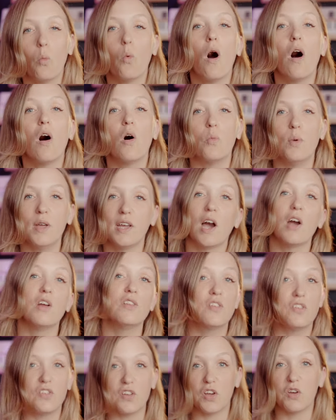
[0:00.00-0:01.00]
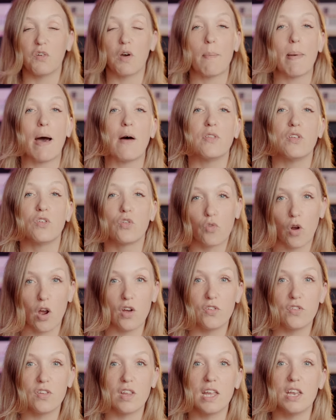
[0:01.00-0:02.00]
What are we going to do about this
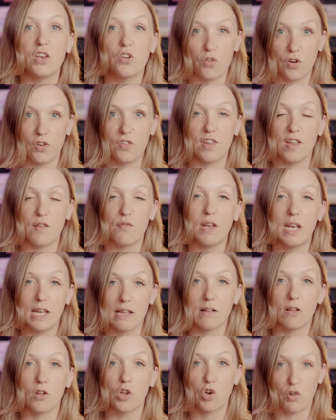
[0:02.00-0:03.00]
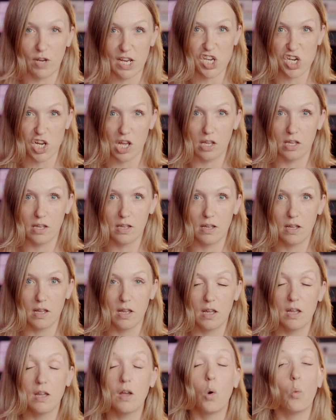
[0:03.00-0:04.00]
gross, intrusive little creature?
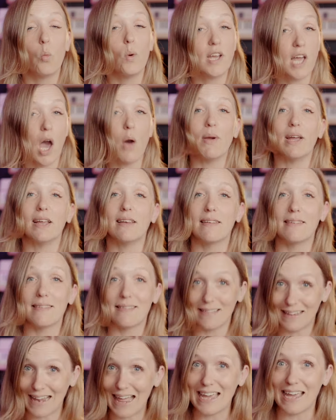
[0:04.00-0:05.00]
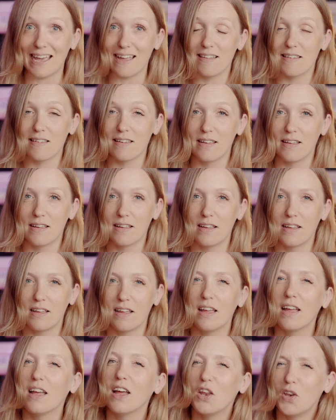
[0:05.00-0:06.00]
We're going to slay it.
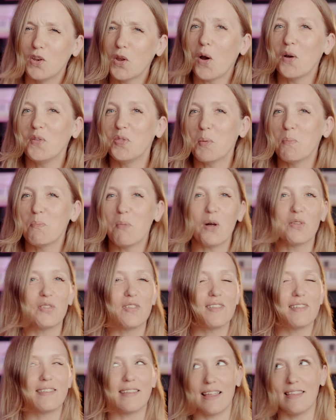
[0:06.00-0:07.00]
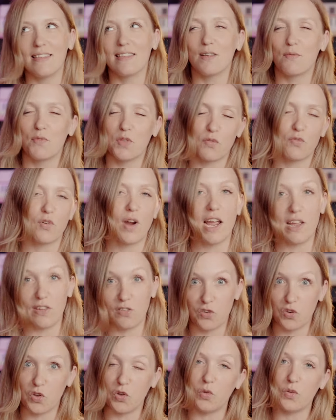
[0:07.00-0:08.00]
Not in the modern sense of the
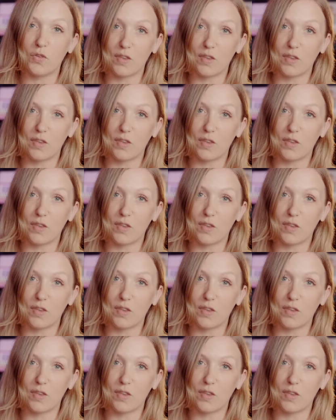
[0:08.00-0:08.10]
phrase to